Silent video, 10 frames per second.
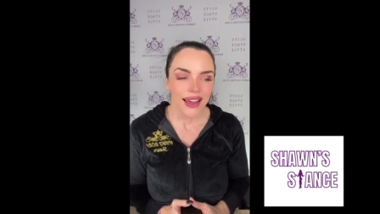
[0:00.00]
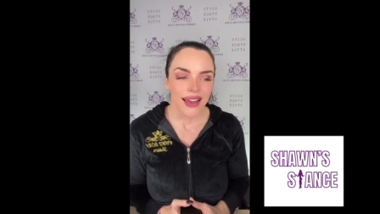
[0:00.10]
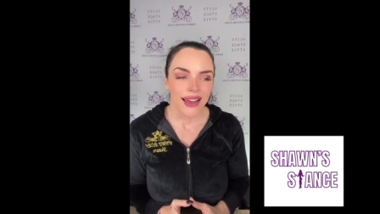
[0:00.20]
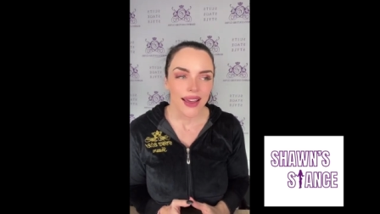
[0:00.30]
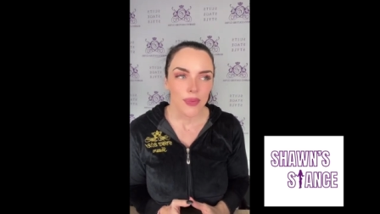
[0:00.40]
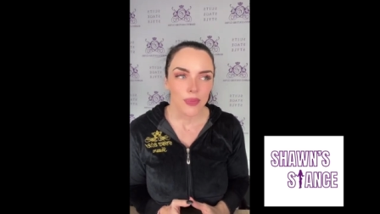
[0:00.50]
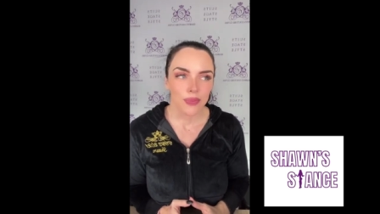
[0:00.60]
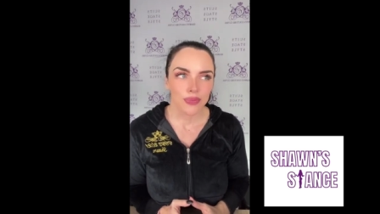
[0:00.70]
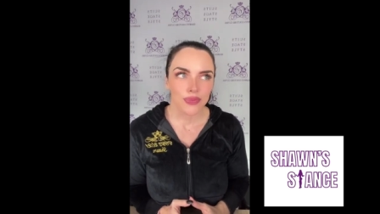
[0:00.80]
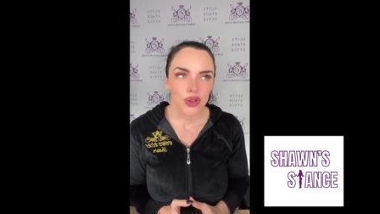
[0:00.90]
Uh,
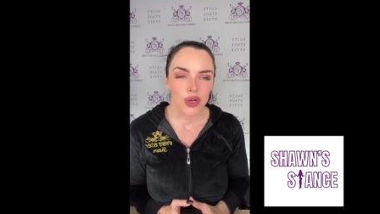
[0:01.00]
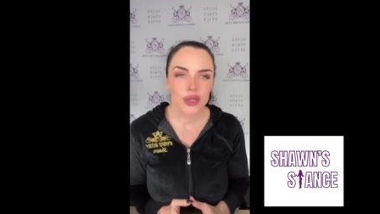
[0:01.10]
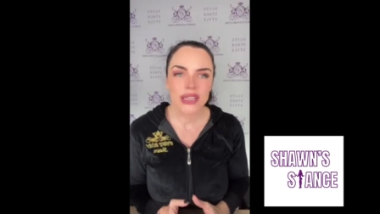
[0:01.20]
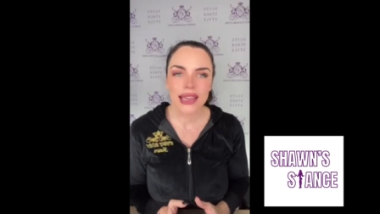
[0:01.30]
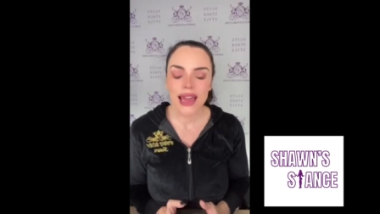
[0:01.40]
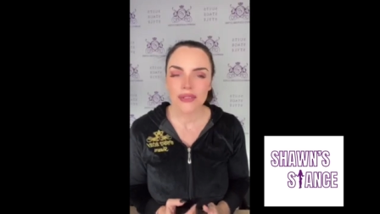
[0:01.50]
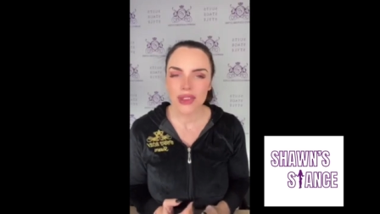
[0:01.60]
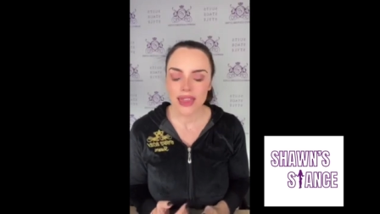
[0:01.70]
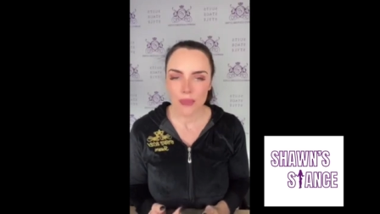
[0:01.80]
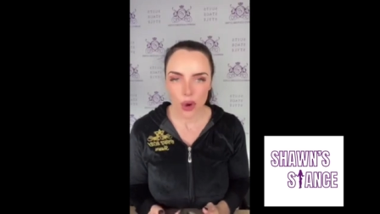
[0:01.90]
girls get kind
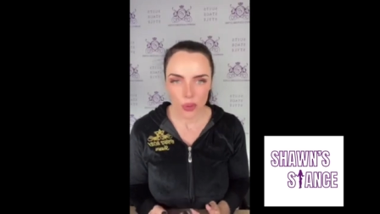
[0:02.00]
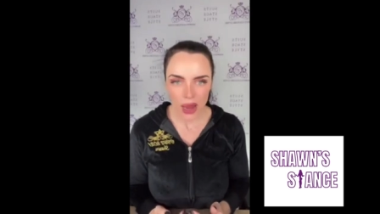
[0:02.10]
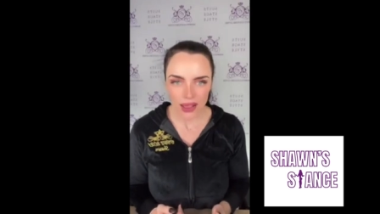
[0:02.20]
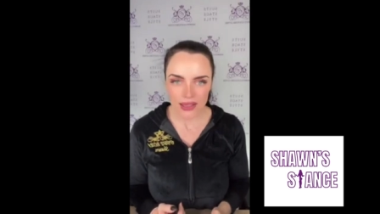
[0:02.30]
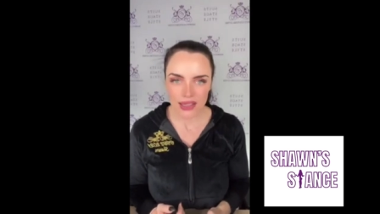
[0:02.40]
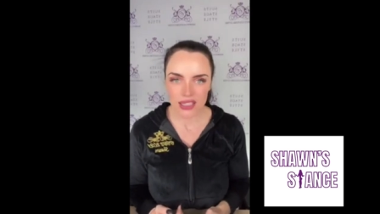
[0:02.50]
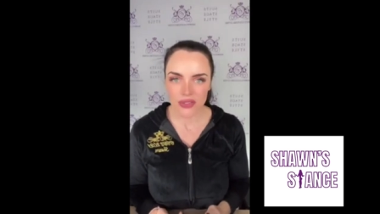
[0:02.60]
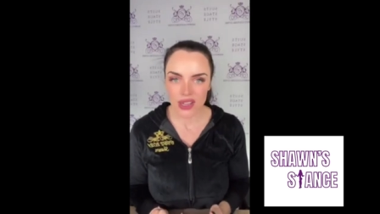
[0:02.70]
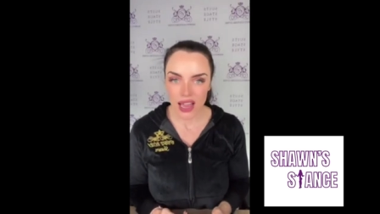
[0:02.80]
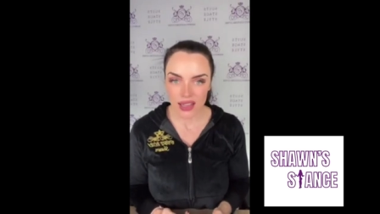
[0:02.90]
of like that paralysis
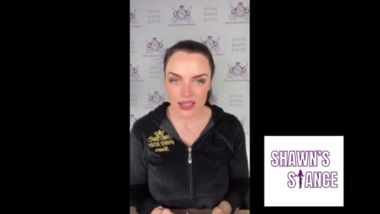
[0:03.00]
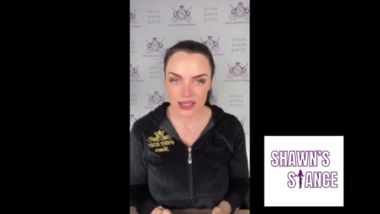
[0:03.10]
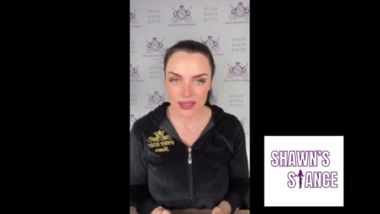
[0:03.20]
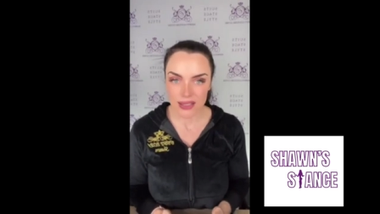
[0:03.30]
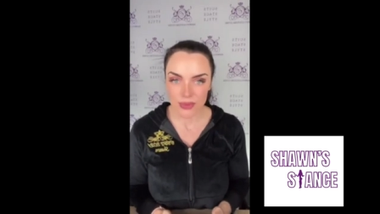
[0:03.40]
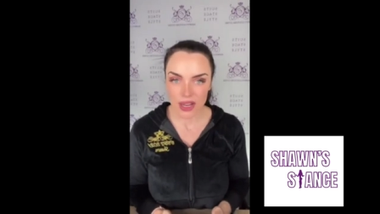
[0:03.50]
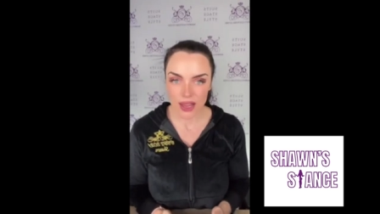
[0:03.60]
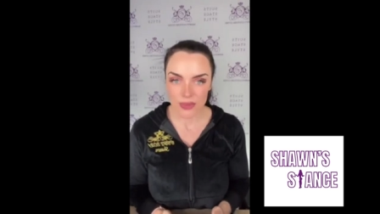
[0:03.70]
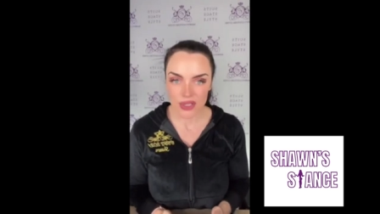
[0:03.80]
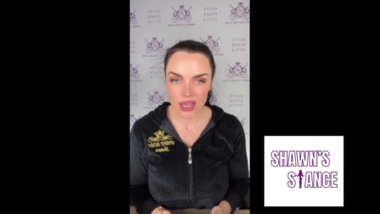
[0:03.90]
of analysis
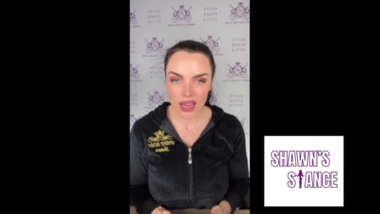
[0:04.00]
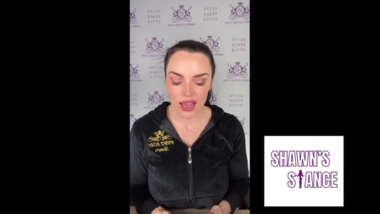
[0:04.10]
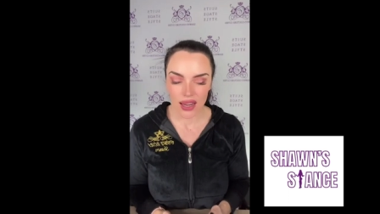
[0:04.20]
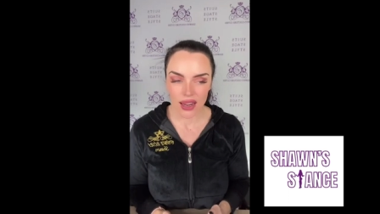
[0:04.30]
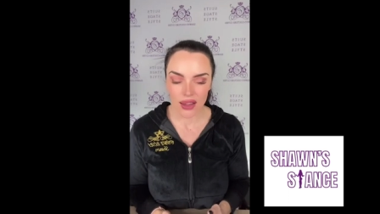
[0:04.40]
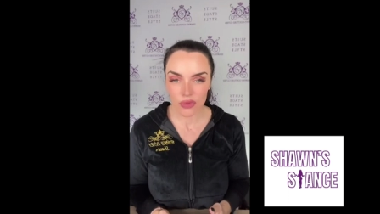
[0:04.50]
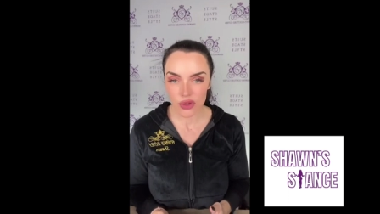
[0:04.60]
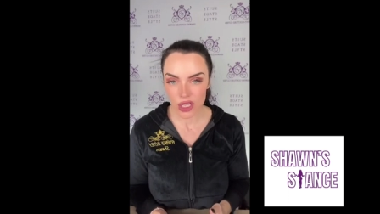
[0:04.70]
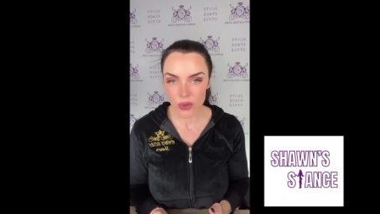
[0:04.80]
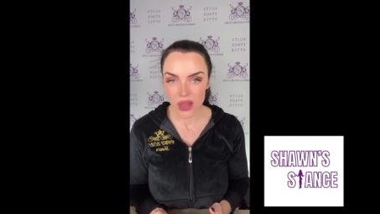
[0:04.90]
sometimes. And
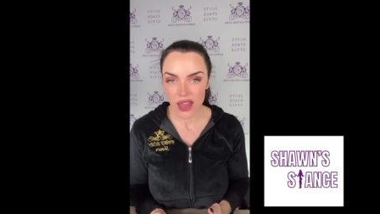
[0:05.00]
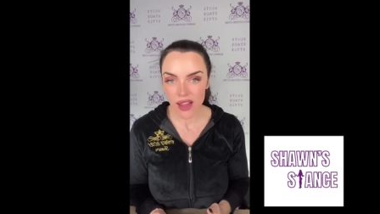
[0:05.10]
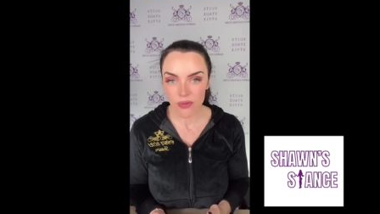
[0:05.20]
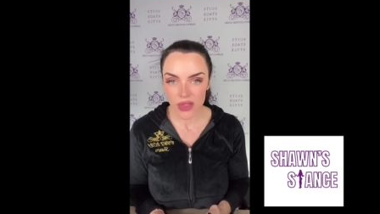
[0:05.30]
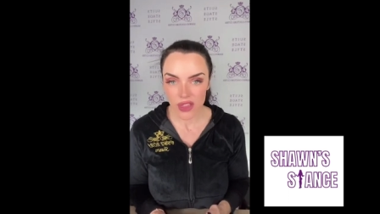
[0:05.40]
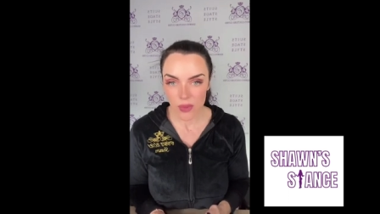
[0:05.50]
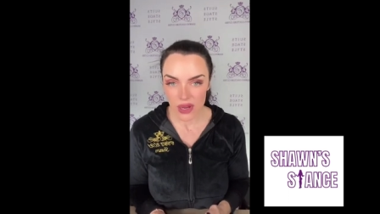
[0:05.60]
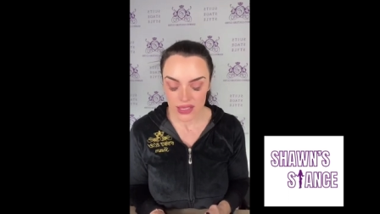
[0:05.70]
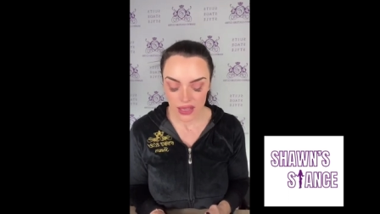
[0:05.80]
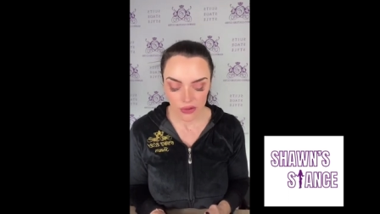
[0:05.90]
trust me, I've been there
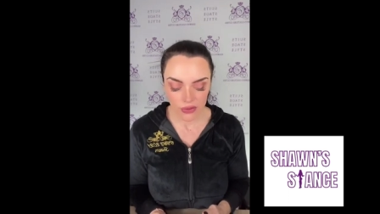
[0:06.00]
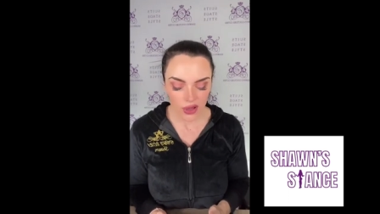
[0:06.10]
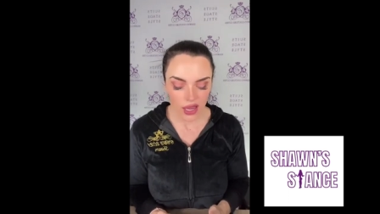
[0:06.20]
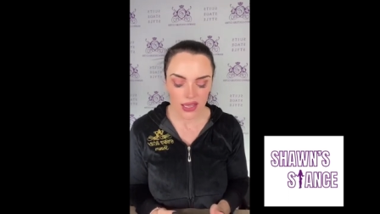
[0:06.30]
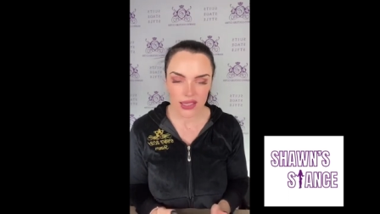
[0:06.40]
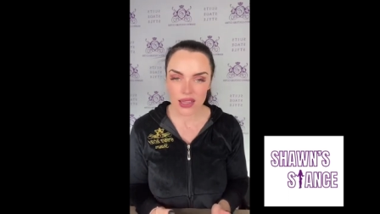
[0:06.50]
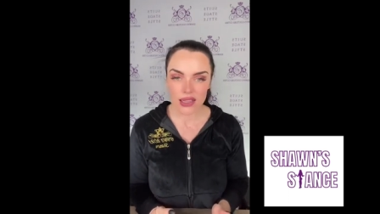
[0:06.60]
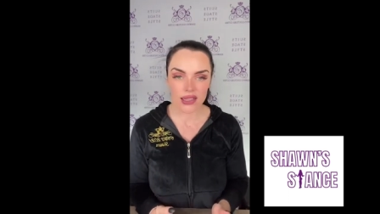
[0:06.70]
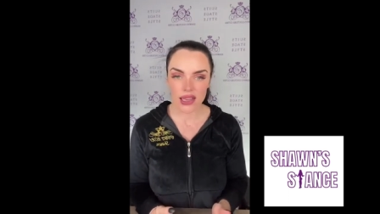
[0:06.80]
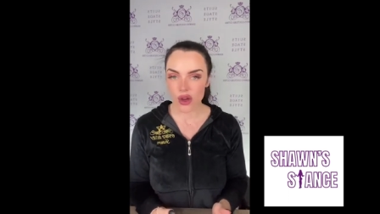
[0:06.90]
myself. I say
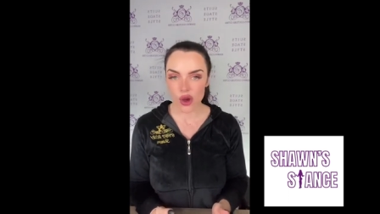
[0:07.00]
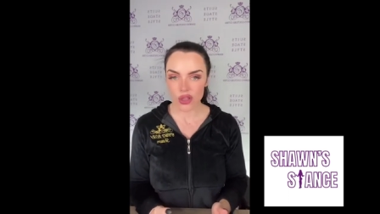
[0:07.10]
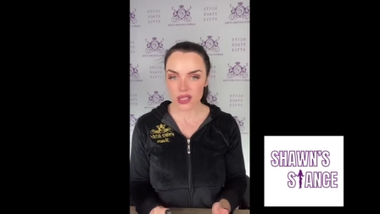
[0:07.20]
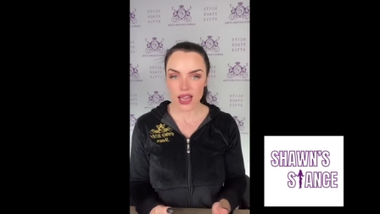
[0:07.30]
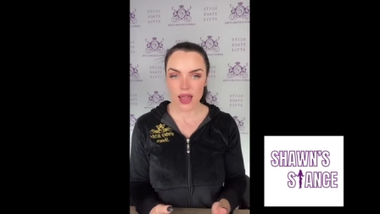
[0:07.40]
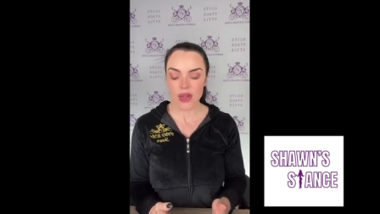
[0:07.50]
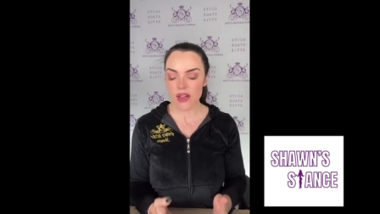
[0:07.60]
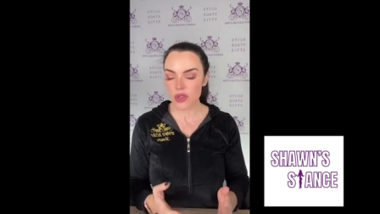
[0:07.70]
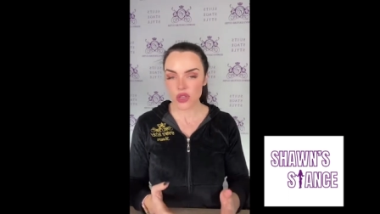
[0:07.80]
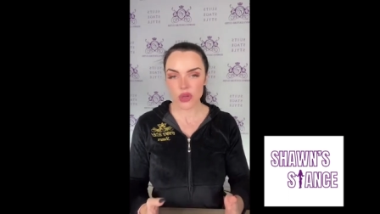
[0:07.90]
this thing all the time.
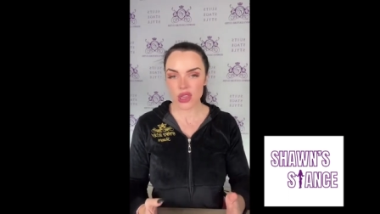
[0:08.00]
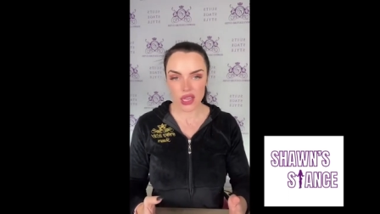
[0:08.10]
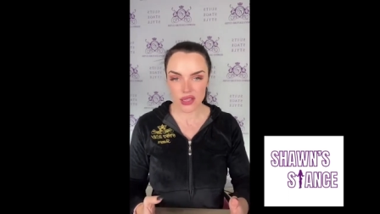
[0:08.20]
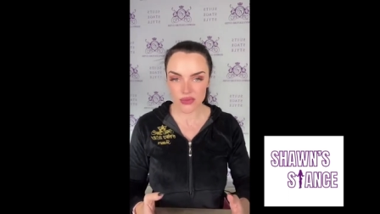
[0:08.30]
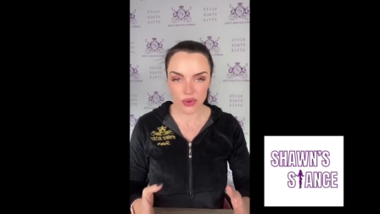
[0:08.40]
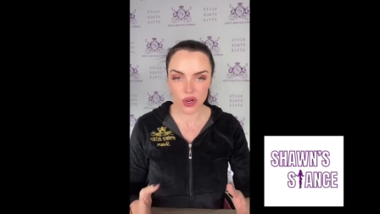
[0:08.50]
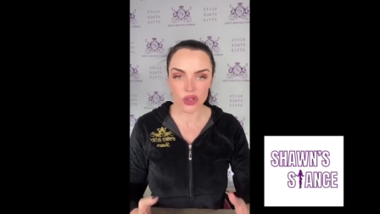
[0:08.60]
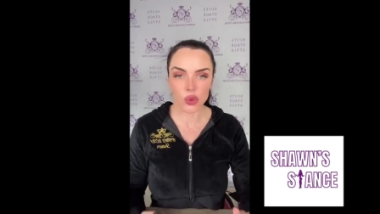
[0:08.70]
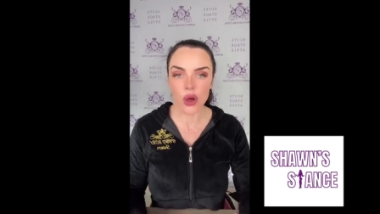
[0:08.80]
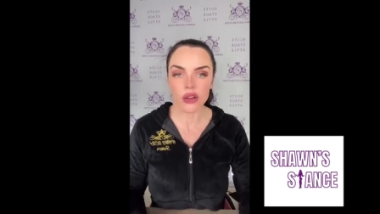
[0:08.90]
I've been doing this
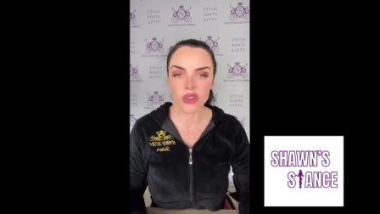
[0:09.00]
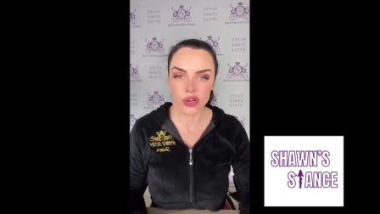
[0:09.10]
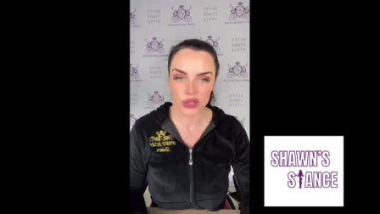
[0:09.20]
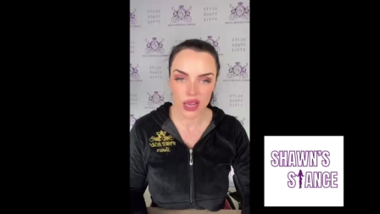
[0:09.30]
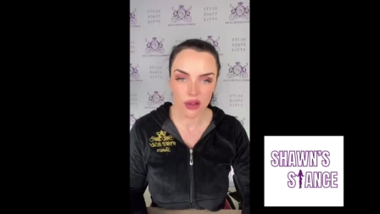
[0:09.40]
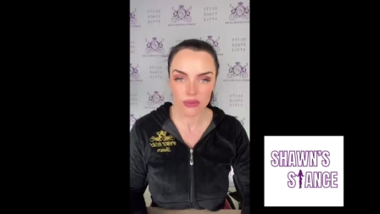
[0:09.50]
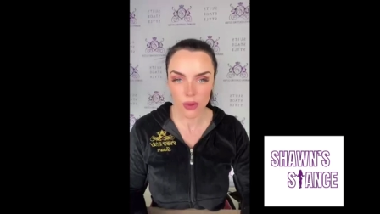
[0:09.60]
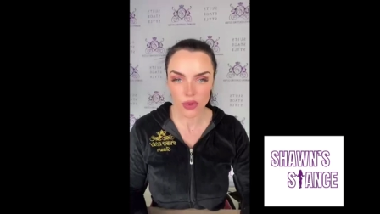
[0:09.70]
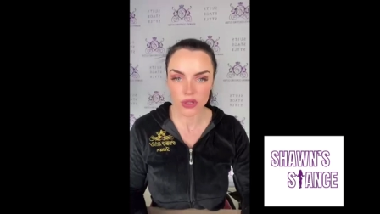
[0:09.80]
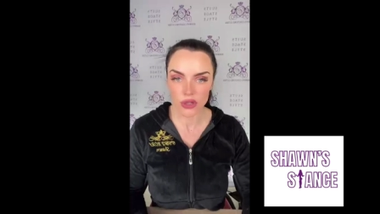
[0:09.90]
for twelve years now,
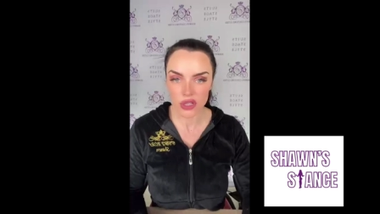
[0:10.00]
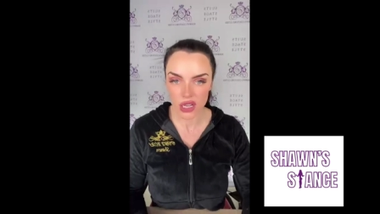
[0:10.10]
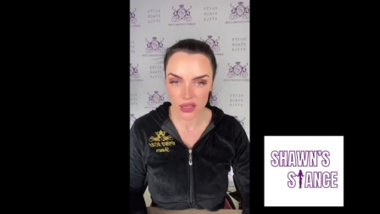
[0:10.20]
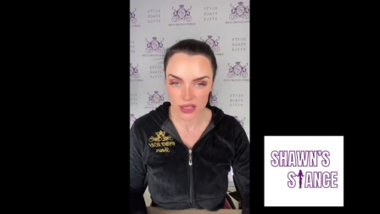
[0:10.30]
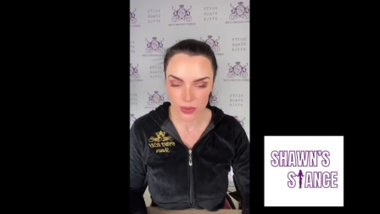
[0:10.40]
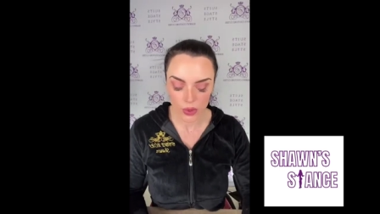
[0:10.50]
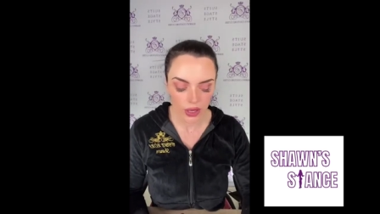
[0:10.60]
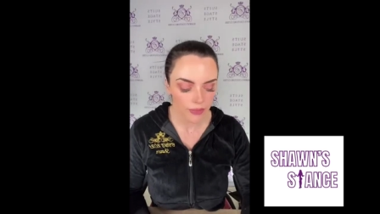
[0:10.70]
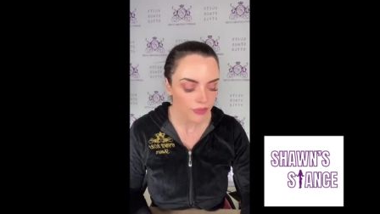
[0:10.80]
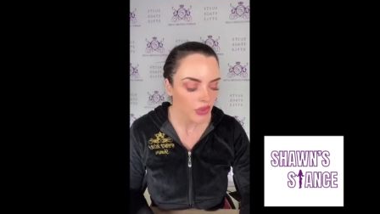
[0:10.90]
almost thirteen at this point.